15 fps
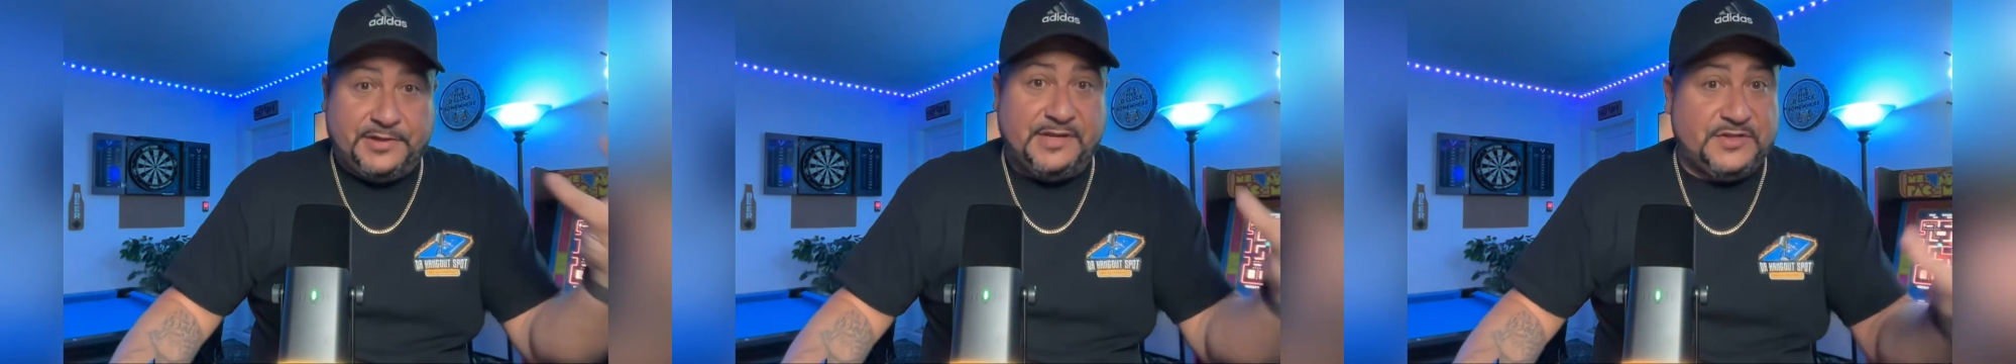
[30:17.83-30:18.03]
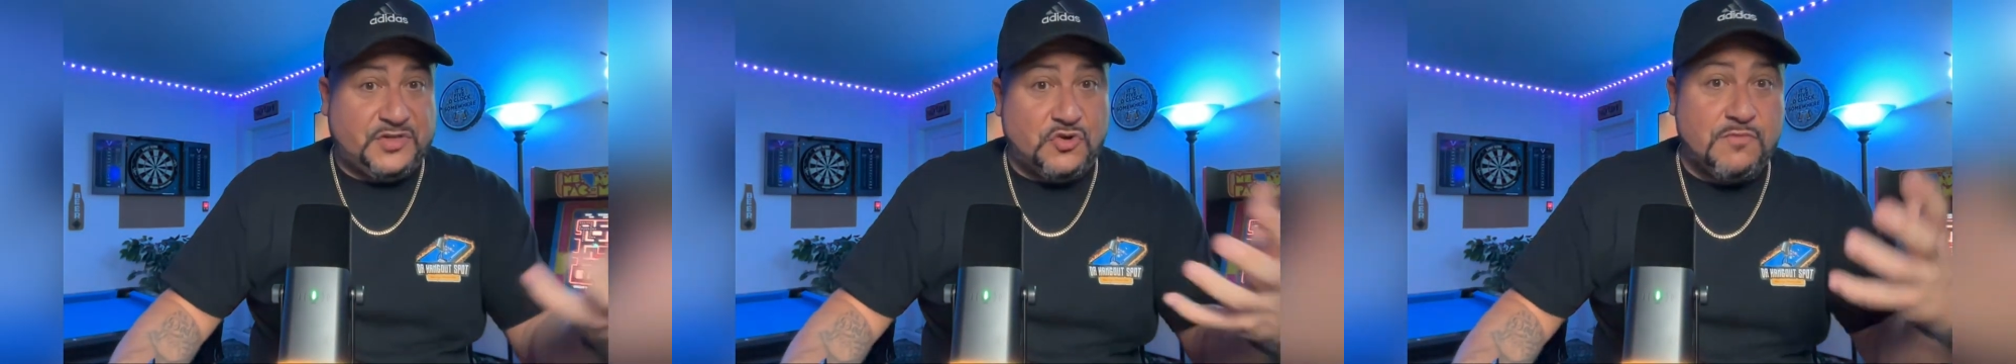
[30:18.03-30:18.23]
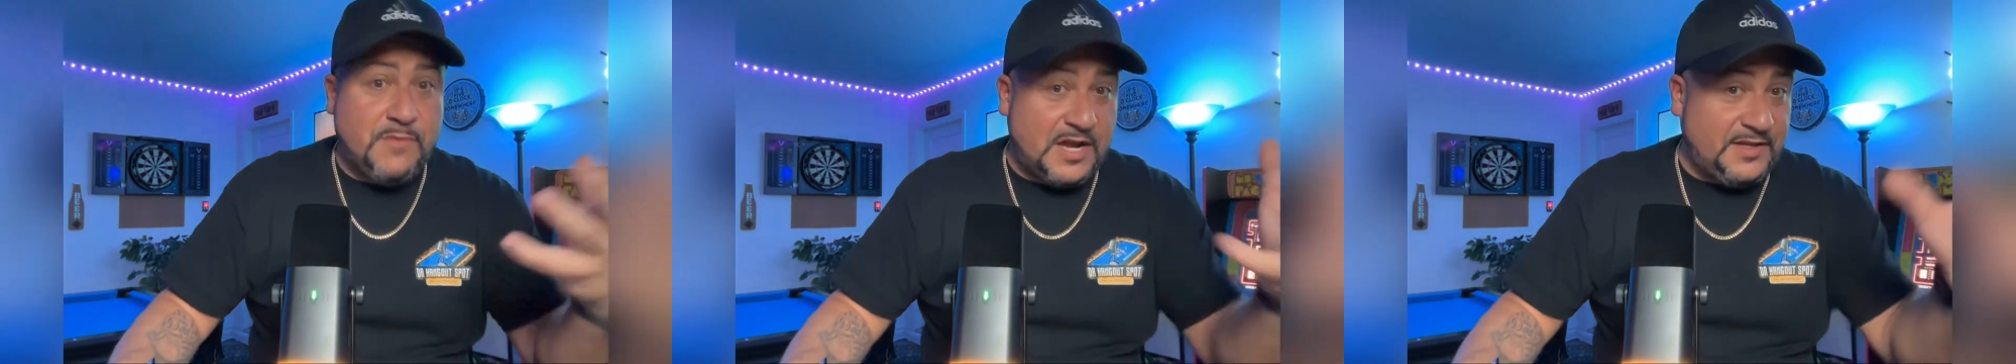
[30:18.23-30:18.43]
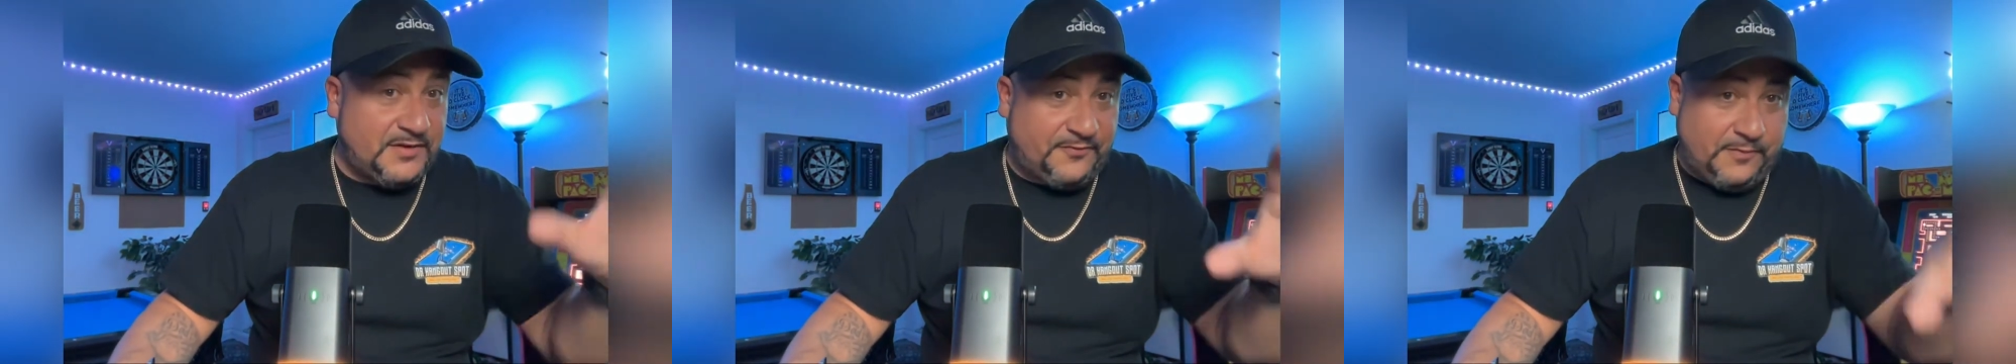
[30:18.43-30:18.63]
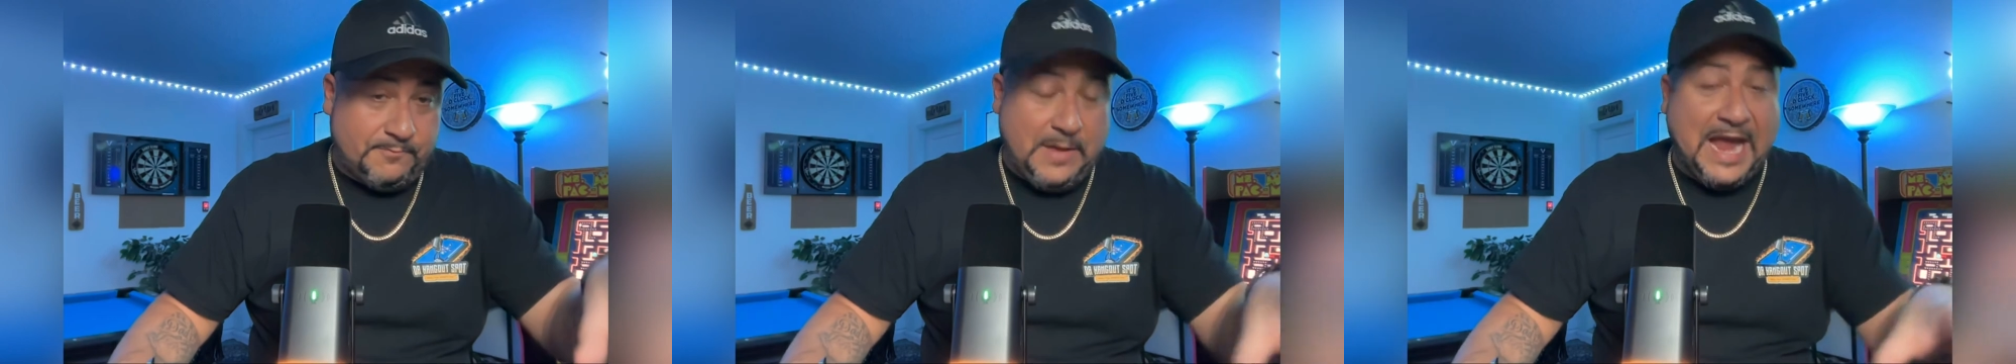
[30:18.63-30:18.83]
in 2 months
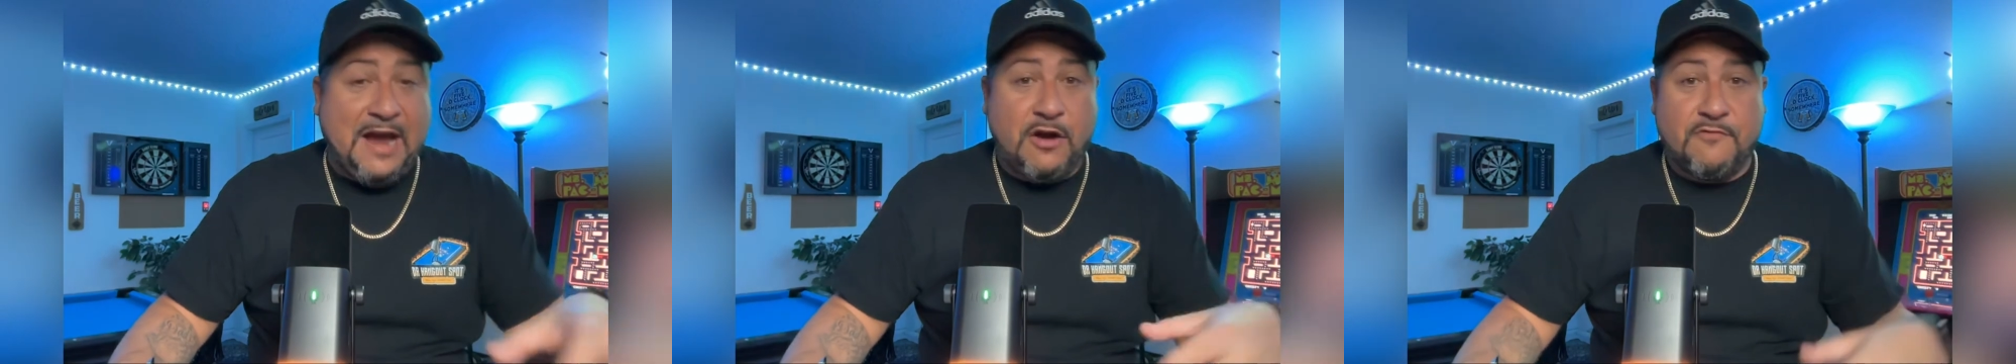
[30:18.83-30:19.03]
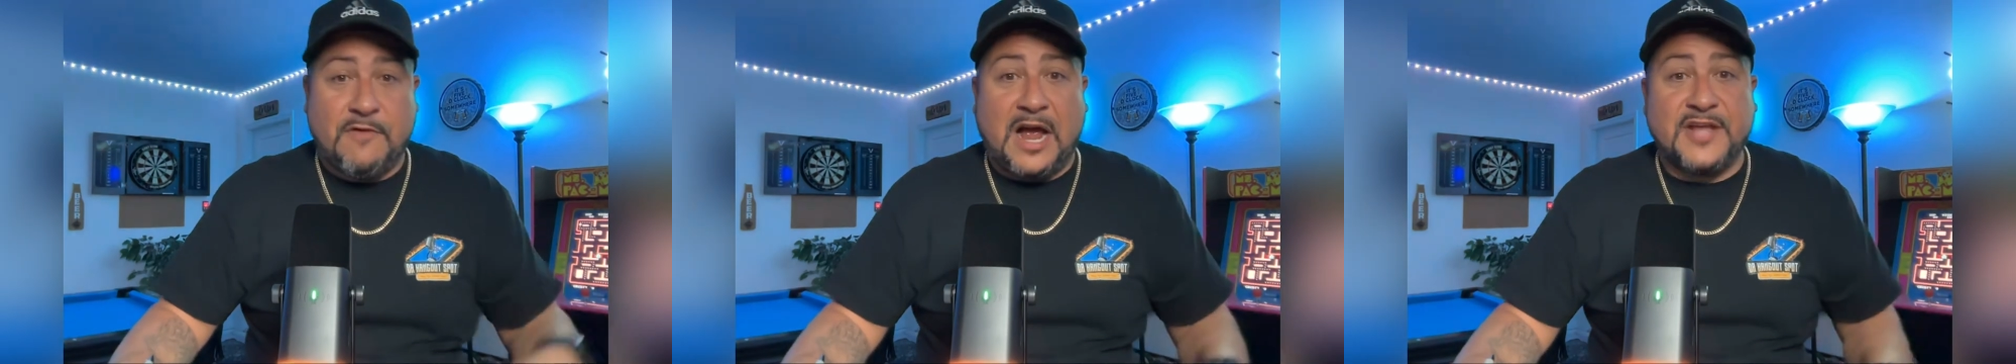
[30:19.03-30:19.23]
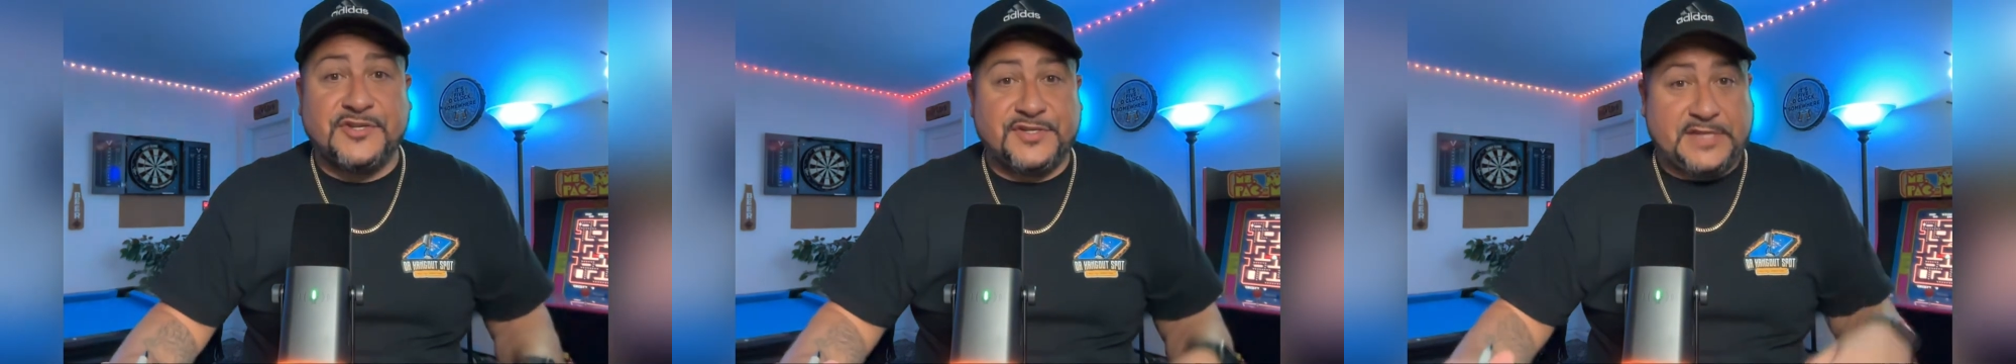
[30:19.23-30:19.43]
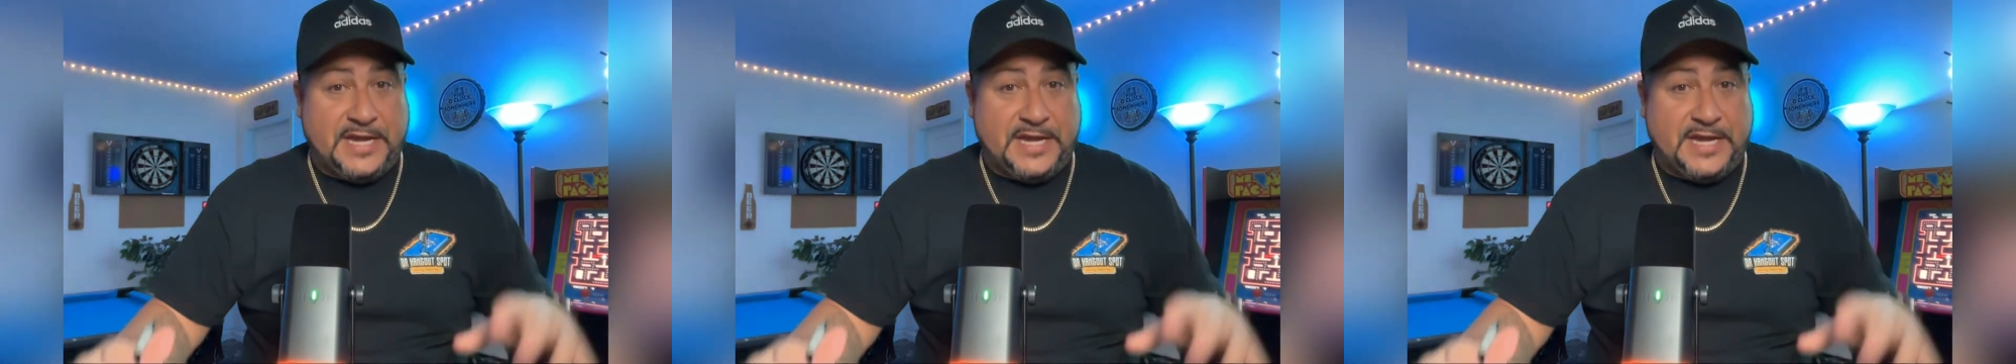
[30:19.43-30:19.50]
from Aaron Rodgers,